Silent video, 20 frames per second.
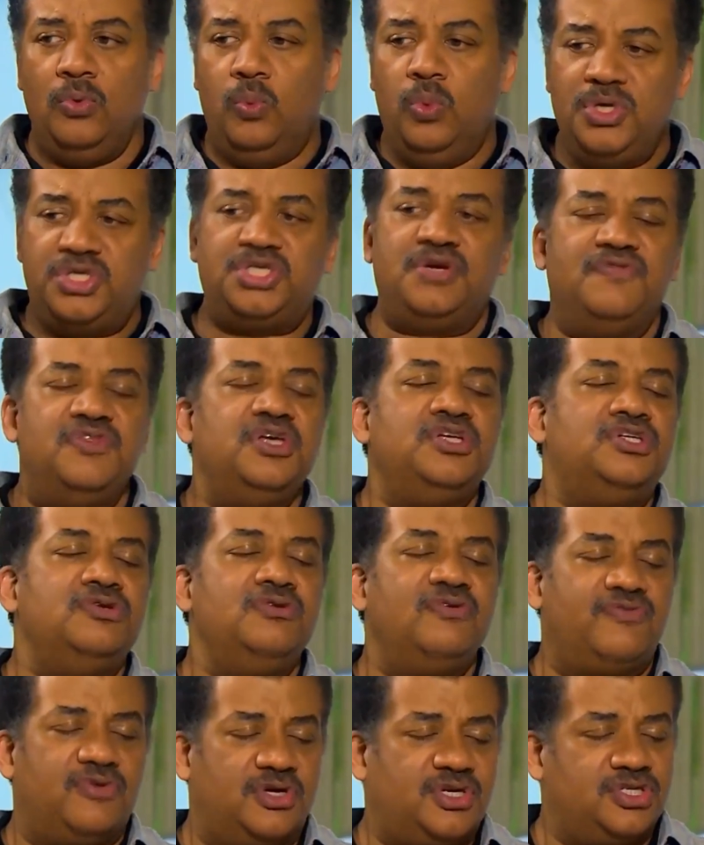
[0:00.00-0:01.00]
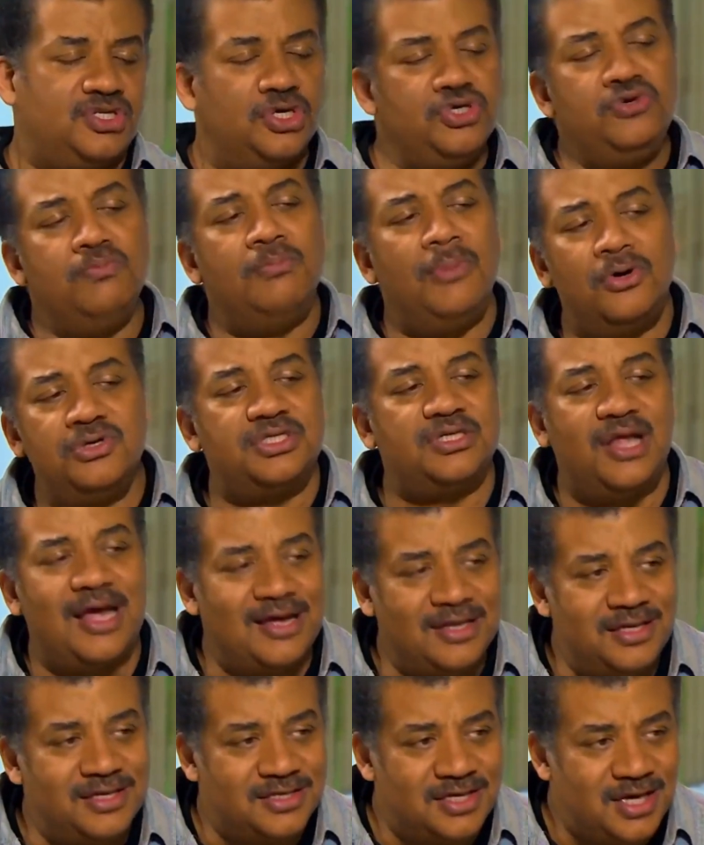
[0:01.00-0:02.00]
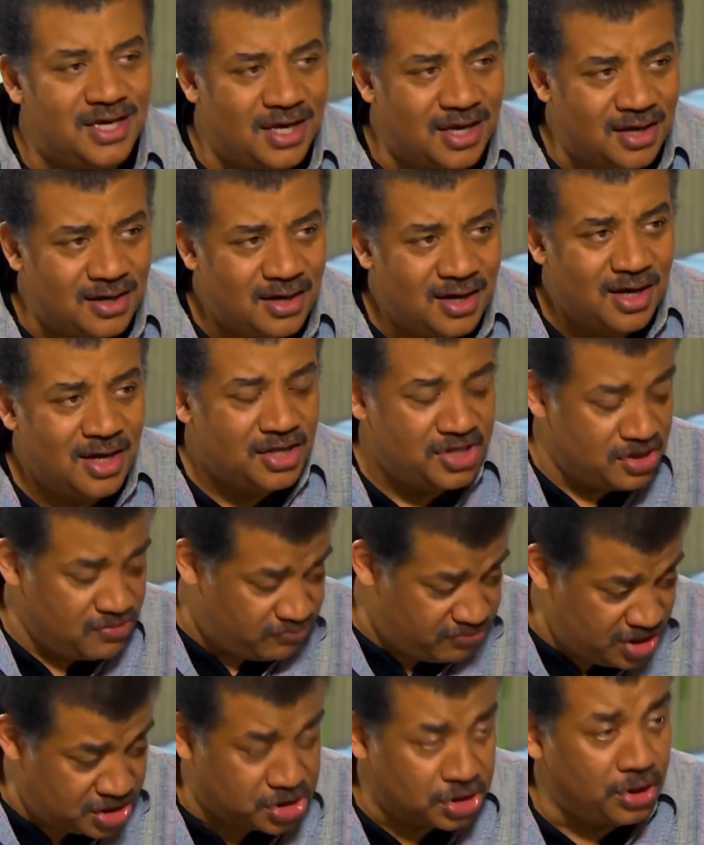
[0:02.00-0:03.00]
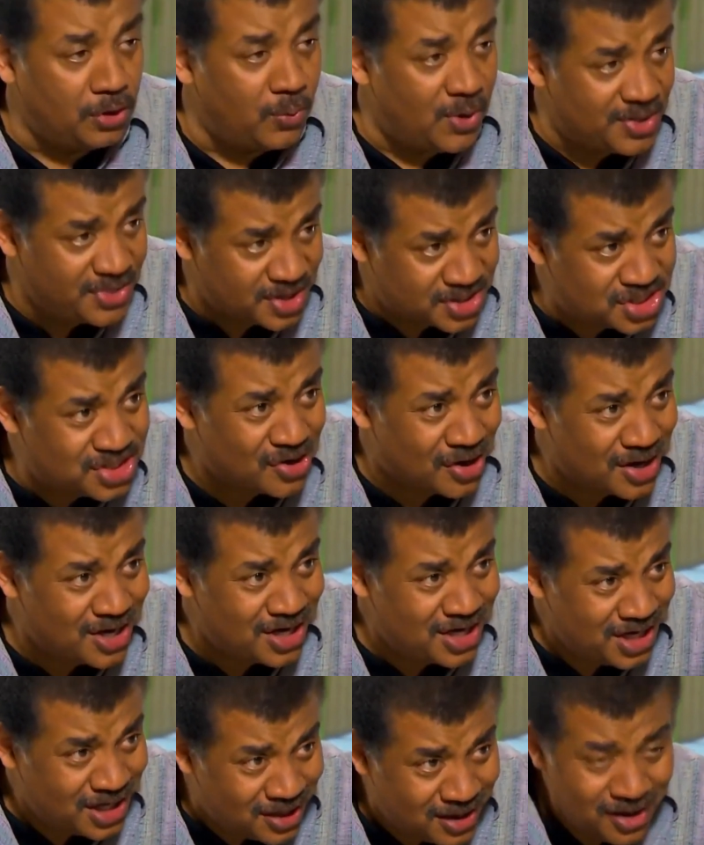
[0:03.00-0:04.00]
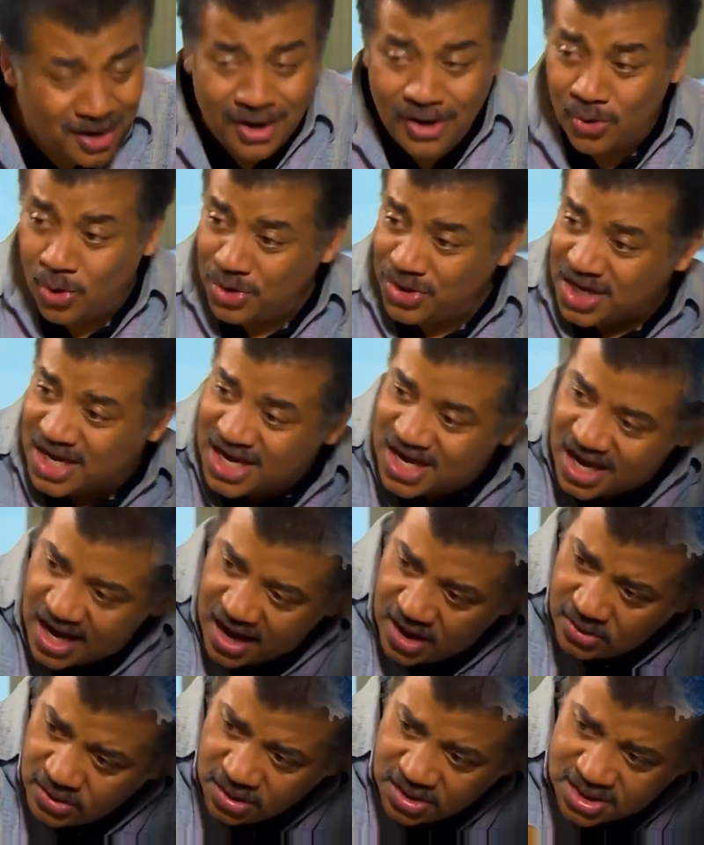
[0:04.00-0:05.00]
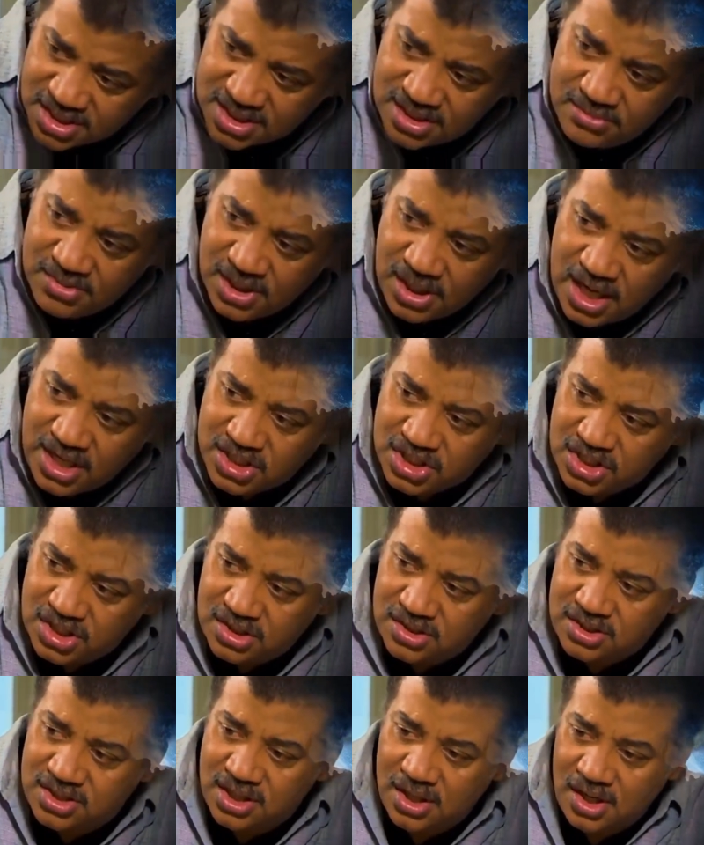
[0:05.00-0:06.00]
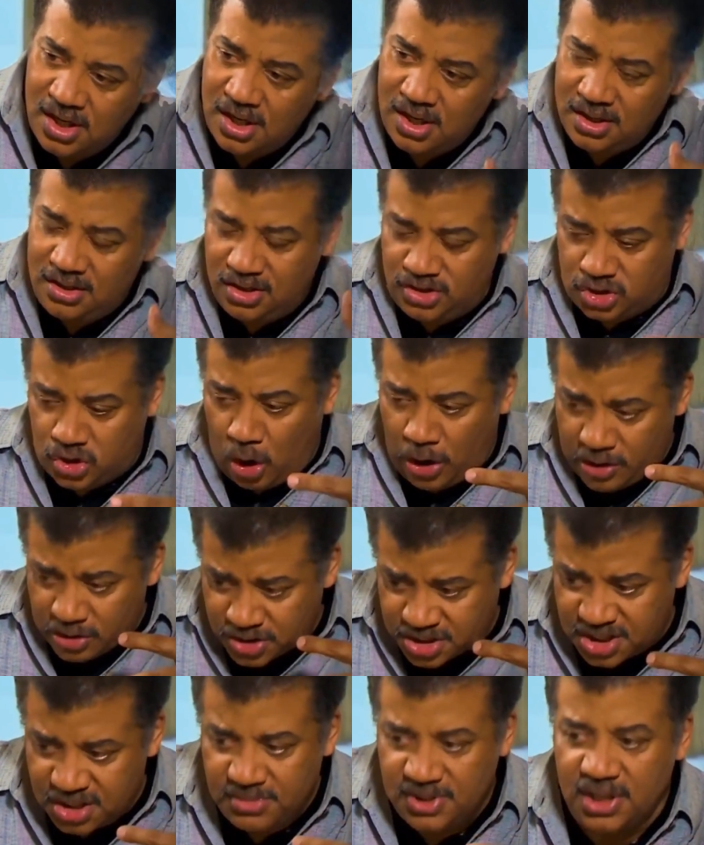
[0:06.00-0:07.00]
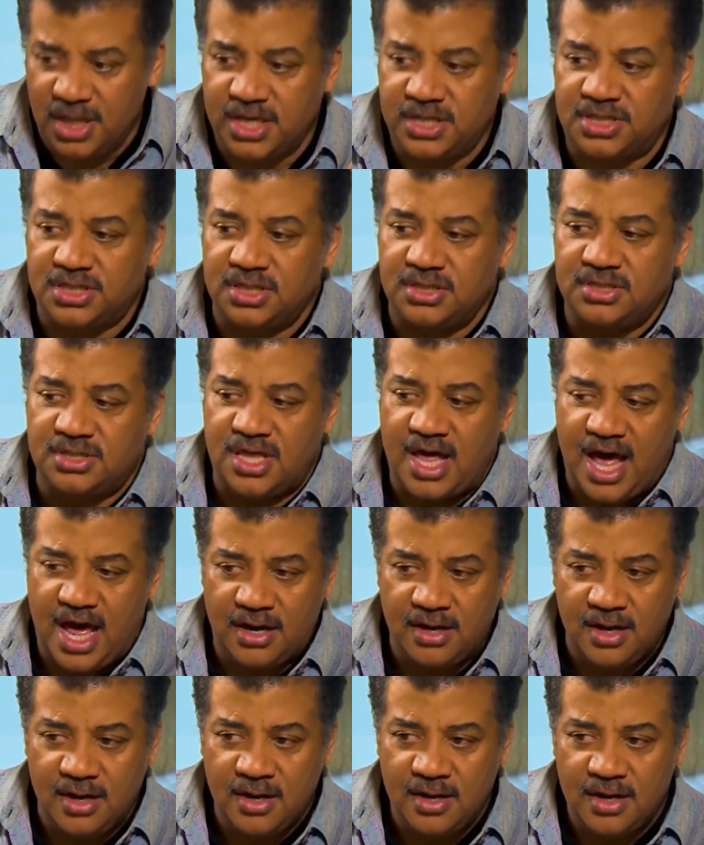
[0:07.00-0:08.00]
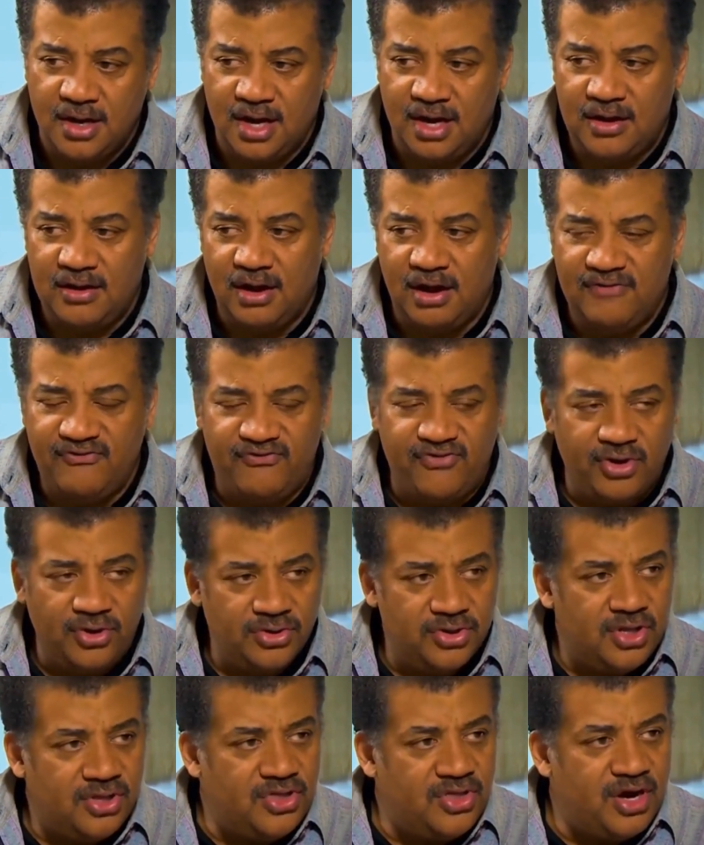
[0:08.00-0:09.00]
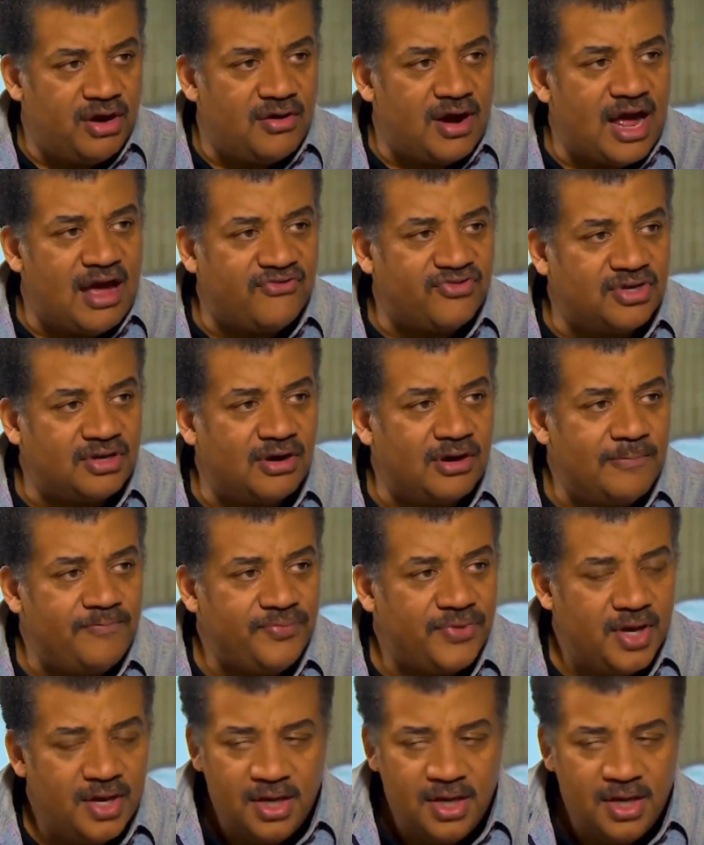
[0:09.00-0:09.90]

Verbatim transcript: Which of these universes are you most likely to hit? The original one that started it, or the countless simulations, the daughter simulations that uh, unfolded thereafter?